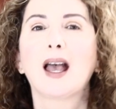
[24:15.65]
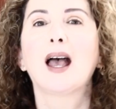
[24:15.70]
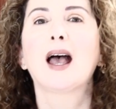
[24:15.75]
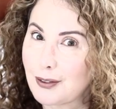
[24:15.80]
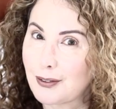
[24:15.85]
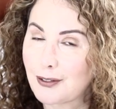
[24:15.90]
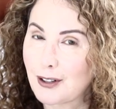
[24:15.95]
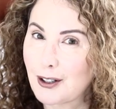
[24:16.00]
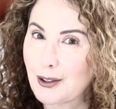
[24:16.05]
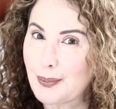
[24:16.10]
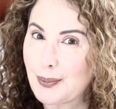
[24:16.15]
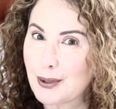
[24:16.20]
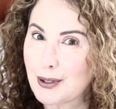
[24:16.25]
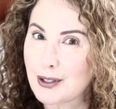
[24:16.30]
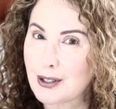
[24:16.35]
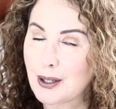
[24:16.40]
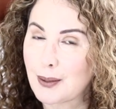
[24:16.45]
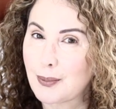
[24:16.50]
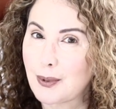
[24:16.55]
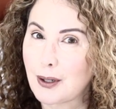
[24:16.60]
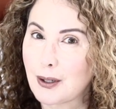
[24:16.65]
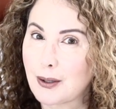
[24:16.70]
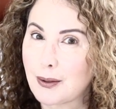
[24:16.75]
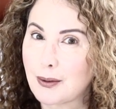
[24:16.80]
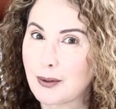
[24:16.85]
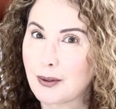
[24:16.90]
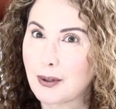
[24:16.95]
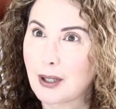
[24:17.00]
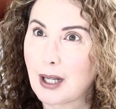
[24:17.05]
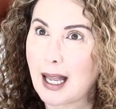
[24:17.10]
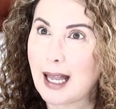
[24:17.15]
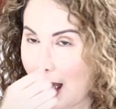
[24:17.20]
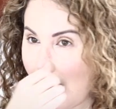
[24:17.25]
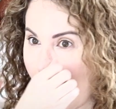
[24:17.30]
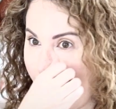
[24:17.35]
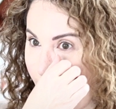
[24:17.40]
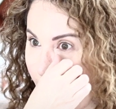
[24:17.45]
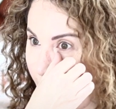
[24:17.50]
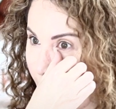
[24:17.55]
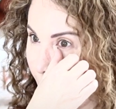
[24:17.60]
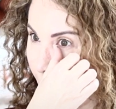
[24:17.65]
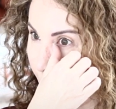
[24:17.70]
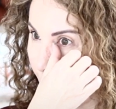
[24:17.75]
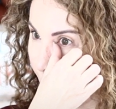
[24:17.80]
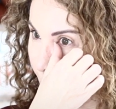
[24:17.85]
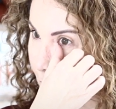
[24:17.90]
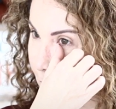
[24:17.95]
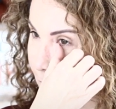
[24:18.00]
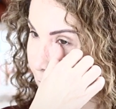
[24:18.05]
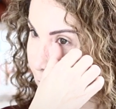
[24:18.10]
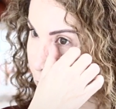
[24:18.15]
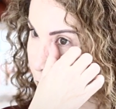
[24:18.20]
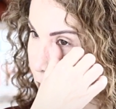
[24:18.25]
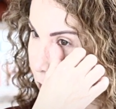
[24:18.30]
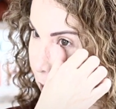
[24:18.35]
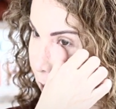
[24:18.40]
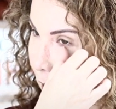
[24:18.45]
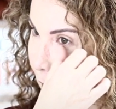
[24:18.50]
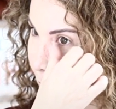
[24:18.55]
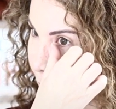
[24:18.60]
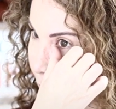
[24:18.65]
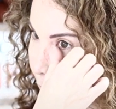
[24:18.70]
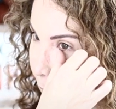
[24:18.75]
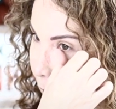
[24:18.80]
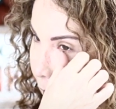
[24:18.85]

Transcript: And front post up Ah, itchy.